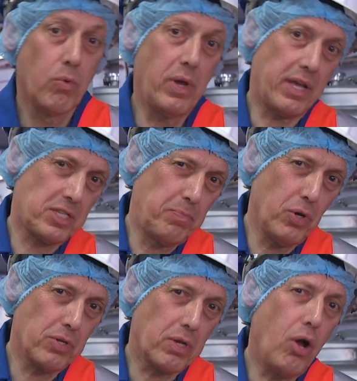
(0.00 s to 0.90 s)
We
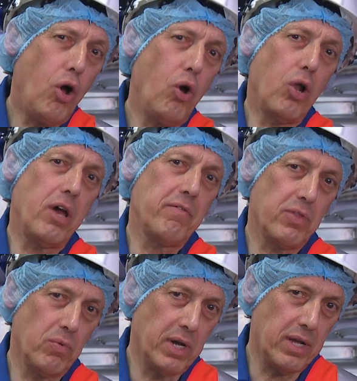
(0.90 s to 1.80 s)
export all over
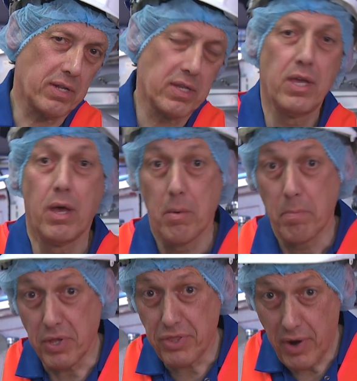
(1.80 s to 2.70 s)
the world.
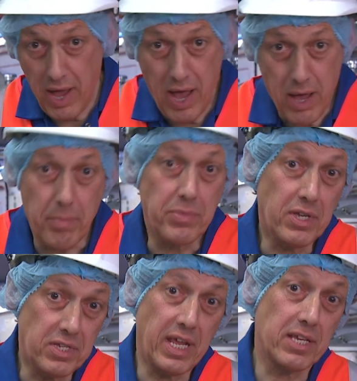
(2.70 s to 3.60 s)
But there are
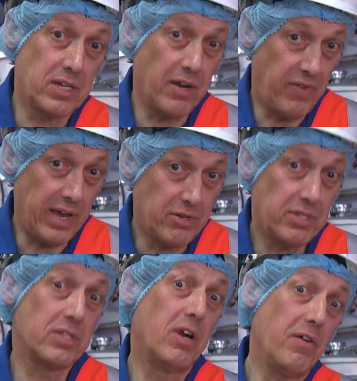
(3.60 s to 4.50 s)
yeast extract
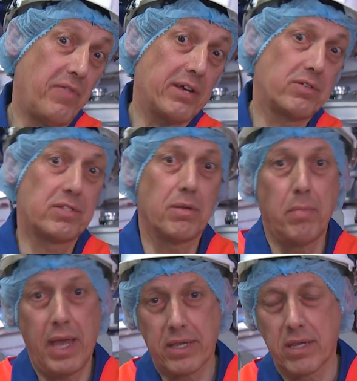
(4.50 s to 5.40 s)
factories and there are factories that
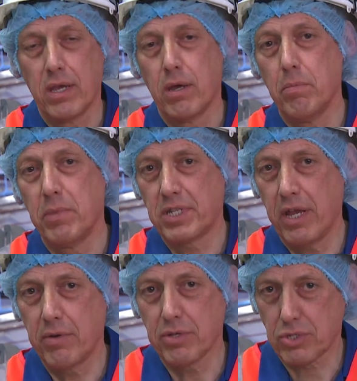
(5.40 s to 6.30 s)
make
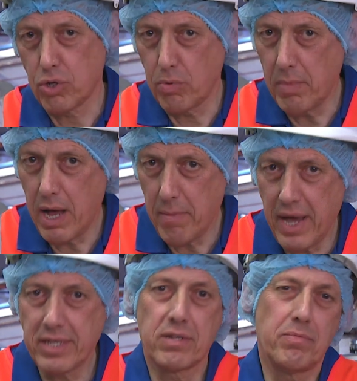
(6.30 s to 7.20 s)
materials called
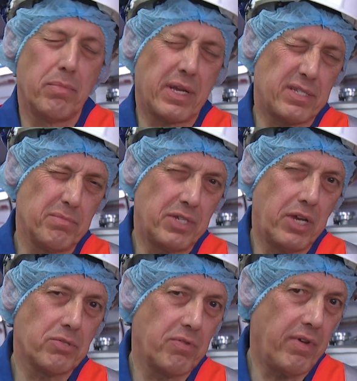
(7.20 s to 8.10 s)
Marmite and
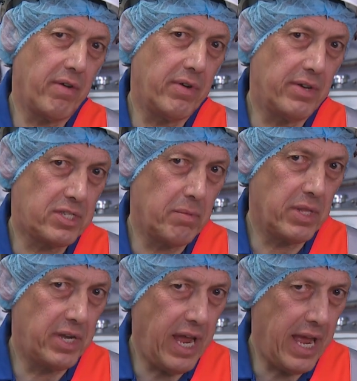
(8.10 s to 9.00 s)
materials with very, very
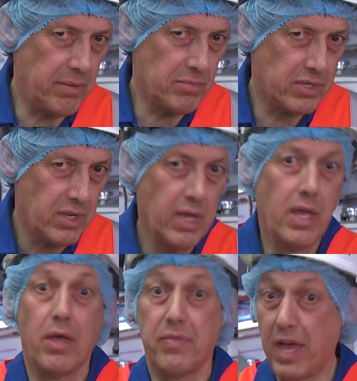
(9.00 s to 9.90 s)
similar names.
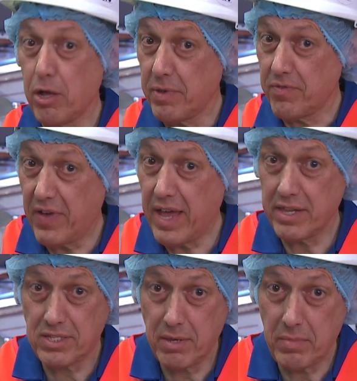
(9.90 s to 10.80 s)
They'll be
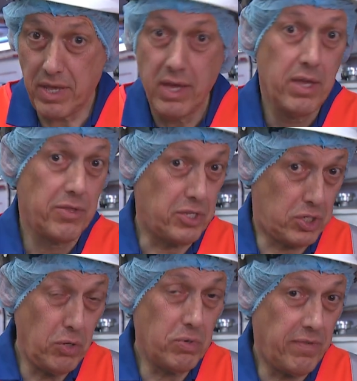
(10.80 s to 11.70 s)
fairly similar. There's
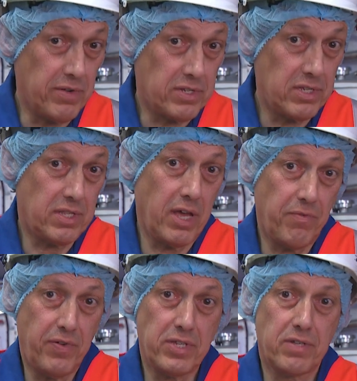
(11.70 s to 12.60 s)
two differences though.
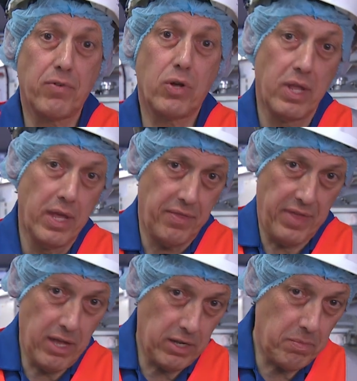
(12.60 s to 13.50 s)
First of all,
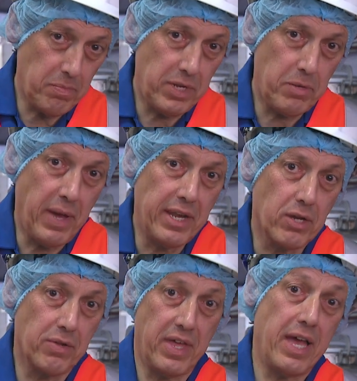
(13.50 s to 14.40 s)
they'll de be
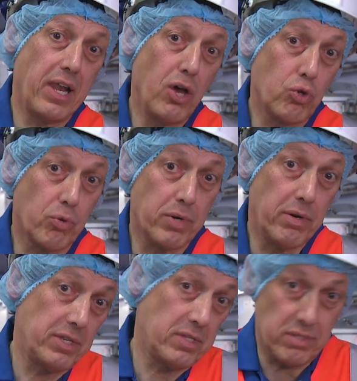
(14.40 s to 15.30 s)
depending on their local
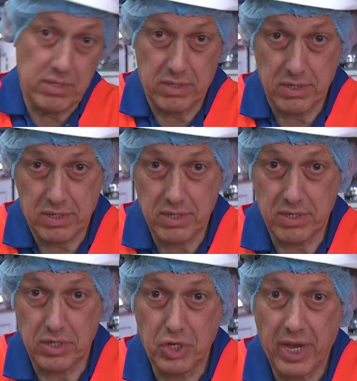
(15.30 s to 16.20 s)
brewery, so there's, a, so
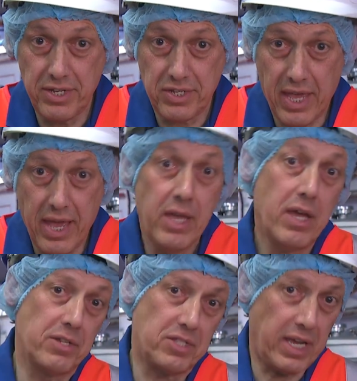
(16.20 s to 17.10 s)
there's a change there.
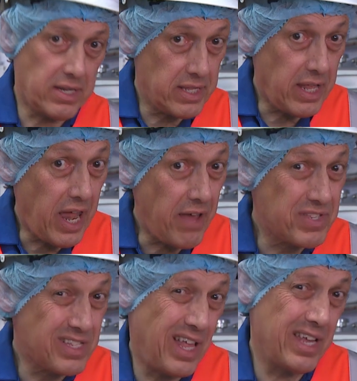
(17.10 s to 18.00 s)
And secondly, they'll have
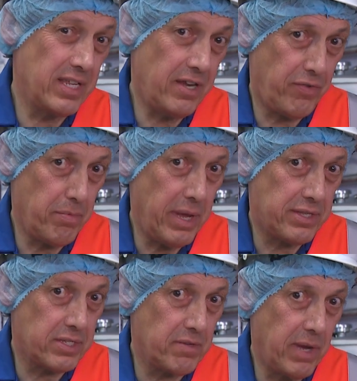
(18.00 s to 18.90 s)
slightly different
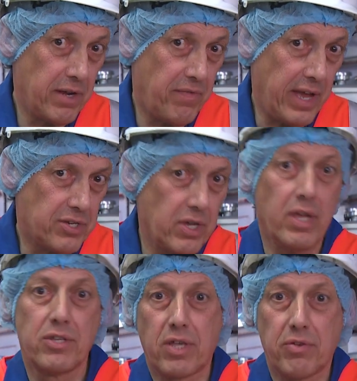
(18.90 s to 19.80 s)
methods of manufacture,
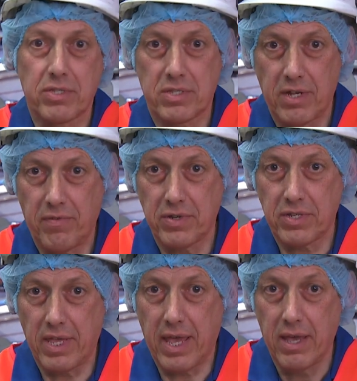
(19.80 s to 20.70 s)
so there's a
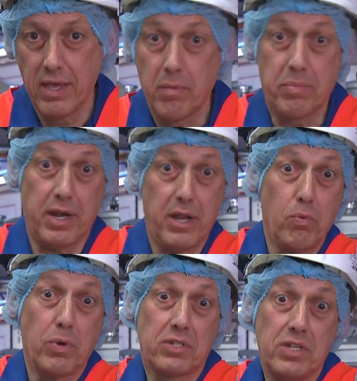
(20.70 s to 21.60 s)
difference there. But I
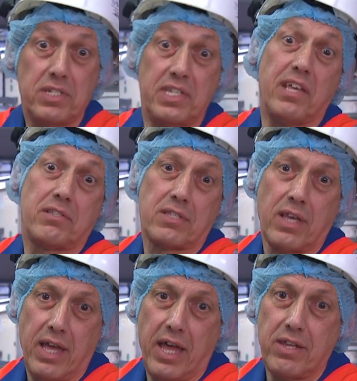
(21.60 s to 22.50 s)
don't want to diss
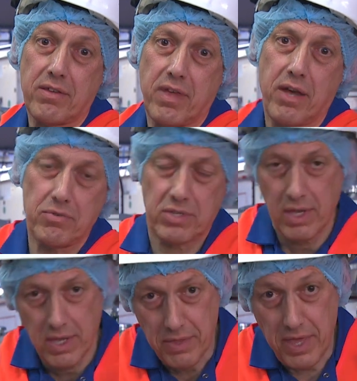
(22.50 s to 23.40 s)
any of those.
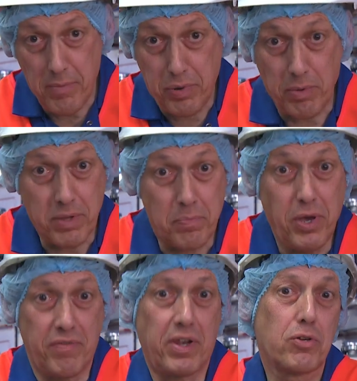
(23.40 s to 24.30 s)
They're probably
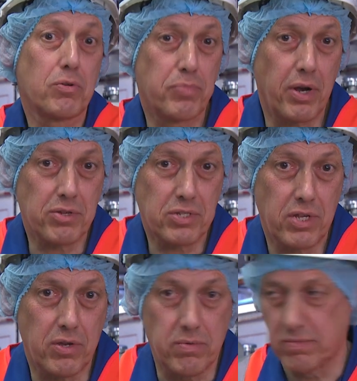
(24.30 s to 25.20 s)
perfectly good products
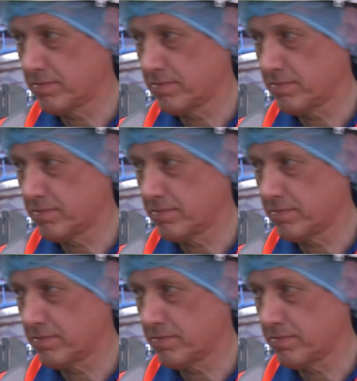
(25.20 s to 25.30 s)
too.